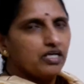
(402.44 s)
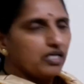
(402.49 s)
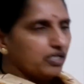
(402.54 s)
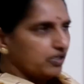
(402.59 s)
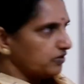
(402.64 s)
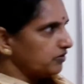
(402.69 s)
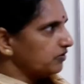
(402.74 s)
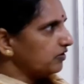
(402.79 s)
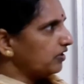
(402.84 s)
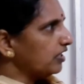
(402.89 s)

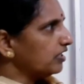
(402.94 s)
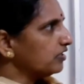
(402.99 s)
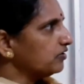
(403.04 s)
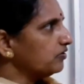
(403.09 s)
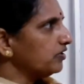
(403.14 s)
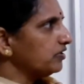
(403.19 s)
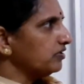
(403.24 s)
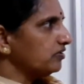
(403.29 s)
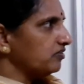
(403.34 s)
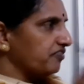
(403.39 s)
You are
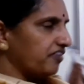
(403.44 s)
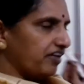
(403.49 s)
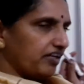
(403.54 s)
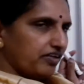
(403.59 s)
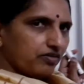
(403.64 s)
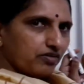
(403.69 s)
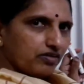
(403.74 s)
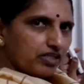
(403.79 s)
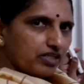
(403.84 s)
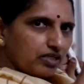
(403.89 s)
going to find
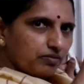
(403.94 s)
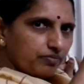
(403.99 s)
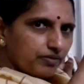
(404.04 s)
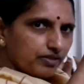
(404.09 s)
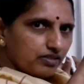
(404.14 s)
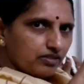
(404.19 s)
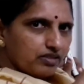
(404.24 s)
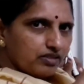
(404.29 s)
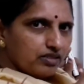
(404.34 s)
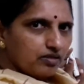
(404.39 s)
out that
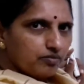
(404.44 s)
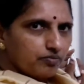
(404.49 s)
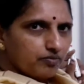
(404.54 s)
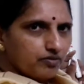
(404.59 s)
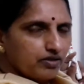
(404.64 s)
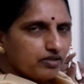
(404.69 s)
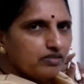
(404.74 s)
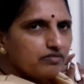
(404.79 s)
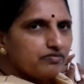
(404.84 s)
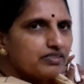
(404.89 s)
particular
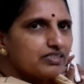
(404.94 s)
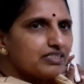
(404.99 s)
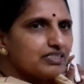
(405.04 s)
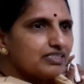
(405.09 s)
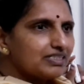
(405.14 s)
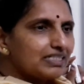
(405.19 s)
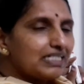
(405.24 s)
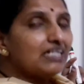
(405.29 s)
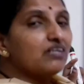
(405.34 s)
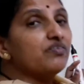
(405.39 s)
point which
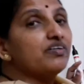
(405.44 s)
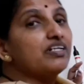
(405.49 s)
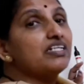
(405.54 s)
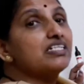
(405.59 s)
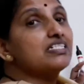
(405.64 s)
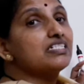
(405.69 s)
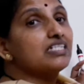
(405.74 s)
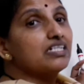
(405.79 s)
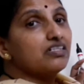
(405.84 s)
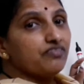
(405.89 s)
is
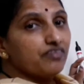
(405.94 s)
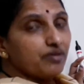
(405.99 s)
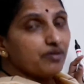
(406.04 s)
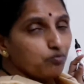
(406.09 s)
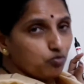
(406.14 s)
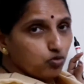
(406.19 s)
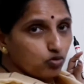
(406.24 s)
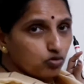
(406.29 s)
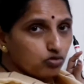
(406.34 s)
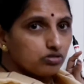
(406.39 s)
equidistant
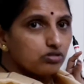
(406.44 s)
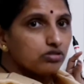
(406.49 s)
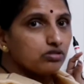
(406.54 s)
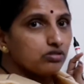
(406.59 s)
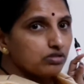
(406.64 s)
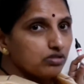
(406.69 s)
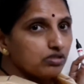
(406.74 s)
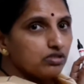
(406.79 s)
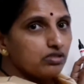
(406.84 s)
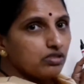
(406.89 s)
from both.
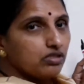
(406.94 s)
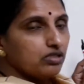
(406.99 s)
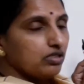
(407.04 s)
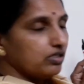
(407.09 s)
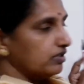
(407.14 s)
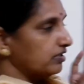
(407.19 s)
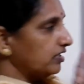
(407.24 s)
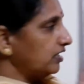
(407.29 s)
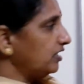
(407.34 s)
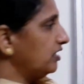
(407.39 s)

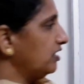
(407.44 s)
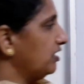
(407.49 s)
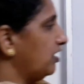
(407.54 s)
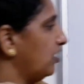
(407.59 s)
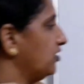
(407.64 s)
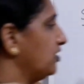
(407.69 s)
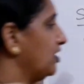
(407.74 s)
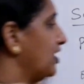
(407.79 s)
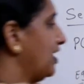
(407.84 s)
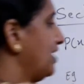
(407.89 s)
Right?
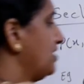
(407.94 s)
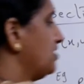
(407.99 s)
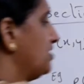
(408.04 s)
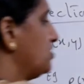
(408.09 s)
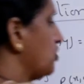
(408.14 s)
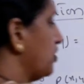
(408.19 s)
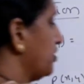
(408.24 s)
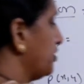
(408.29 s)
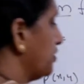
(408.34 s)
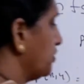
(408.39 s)
On the line
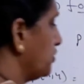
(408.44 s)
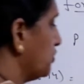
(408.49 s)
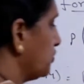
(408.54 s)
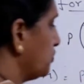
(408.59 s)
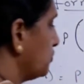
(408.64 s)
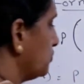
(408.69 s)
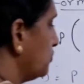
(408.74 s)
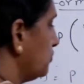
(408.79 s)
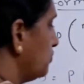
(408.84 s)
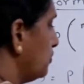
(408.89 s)
joining the
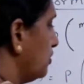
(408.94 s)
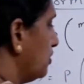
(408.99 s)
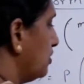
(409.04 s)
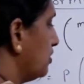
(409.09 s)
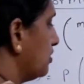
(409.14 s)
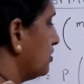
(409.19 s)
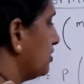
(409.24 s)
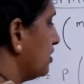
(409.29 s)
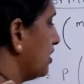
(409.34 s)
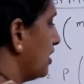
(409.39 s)
two.
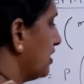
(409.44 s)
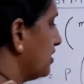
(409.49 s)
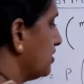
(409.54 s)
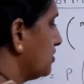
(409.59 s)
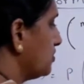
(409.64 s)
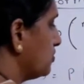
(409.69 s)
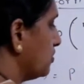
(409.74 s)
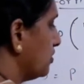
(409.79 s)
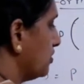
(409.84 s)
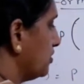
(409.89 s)
On the
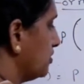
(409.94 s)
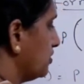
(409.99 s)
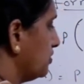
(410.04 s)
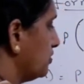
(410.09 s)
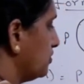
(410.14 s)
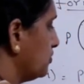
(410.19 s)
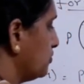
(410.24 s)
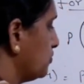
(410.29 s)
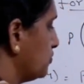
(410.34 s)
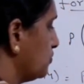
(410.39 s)
line joining
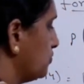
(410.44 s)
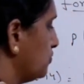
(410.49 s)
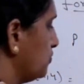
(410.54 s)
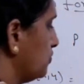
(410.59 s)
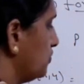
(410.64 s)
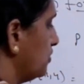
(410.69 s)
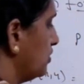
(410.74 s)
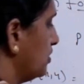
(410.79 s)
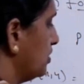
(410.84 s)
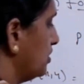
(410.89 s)
the two.
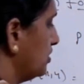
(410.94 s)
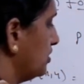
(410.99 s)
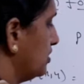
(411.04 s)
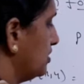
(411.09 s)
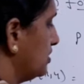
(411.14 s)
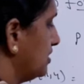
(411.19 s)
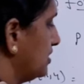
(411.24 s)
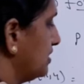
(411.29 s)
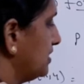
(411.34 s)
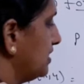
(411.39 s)

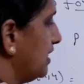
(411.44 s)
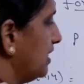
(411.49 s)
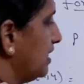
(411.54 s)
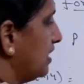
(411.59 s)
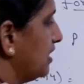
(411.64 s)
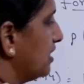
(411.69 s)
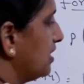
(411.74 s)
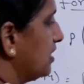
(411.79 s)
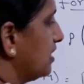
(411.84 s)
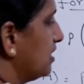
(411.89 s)
This is
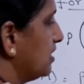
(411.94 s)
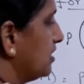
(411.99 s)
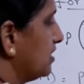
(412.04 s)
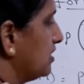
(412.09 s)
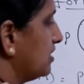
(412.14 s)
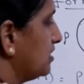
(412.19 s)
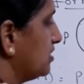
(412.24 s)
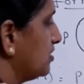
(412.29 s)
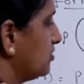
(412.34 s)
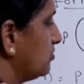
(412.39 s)
A.
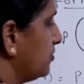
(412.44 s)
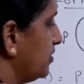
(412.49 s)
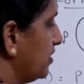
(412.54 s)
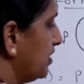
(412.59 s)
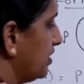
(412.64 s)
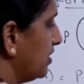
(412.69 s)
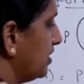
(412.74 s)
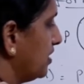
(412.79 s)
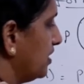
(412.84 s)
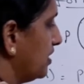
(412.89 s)
This is
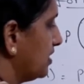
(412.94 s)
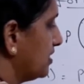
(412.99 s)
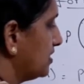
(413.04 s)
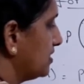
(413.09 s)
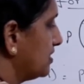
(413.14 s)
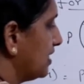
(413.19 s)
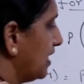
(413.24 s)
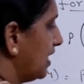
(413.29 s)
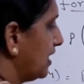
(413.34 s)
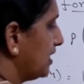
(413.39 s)
B.
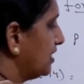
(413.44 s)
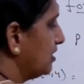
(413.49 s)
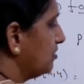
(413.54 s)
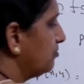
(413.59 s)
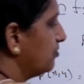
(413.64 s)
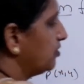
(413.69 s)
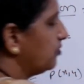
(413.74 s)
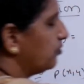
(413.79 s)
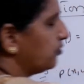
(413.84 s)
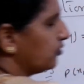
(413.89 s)
Exactly
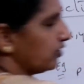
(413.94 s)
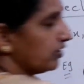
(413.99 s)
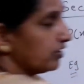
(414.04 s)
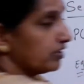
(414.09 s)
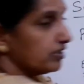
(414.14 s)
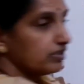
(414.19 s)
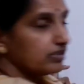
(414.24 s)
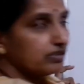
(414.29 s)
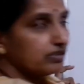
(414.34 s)
midpoint.